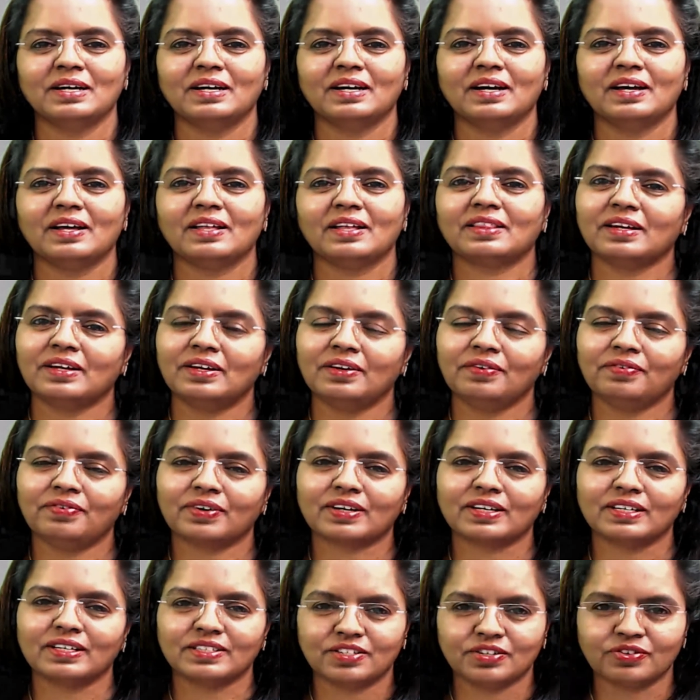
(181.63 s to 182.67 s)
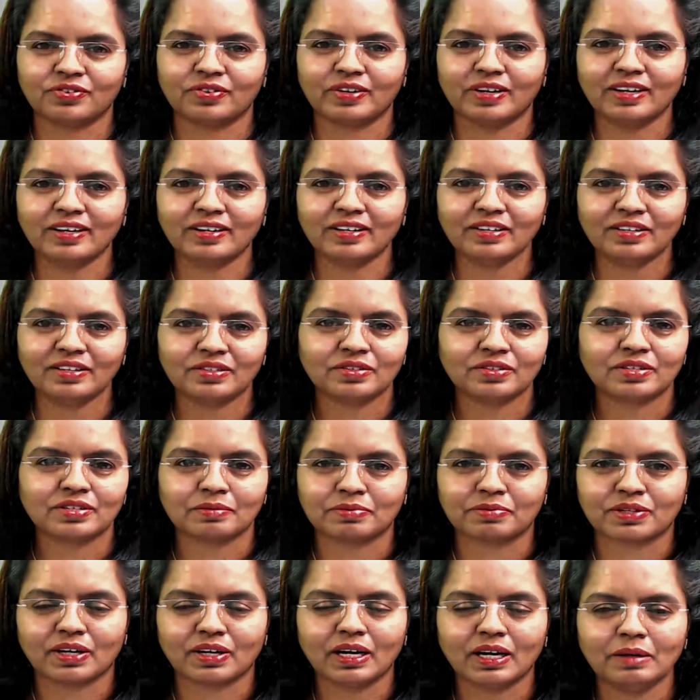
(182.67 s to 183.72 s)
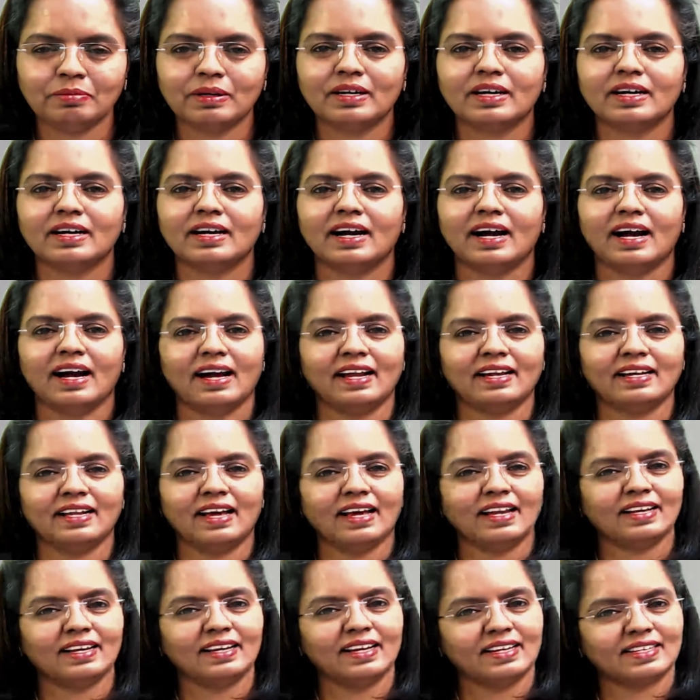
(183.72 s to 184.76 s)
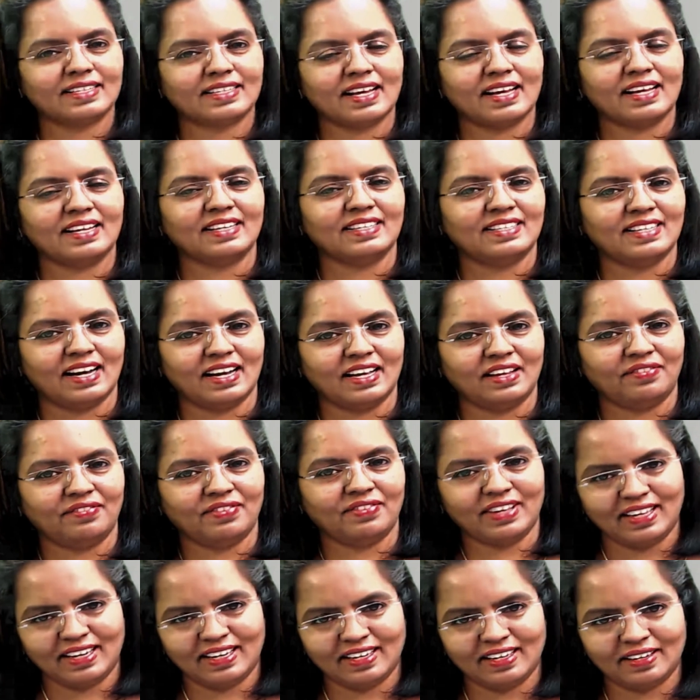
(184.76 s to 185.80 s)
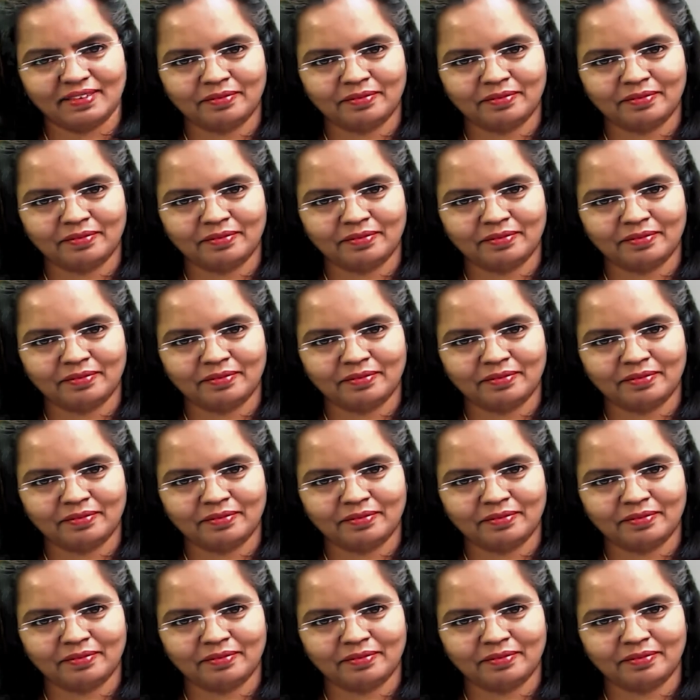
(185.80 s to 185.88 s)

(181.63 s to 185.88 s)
Thank you for considering to subscribe, and let's dive in.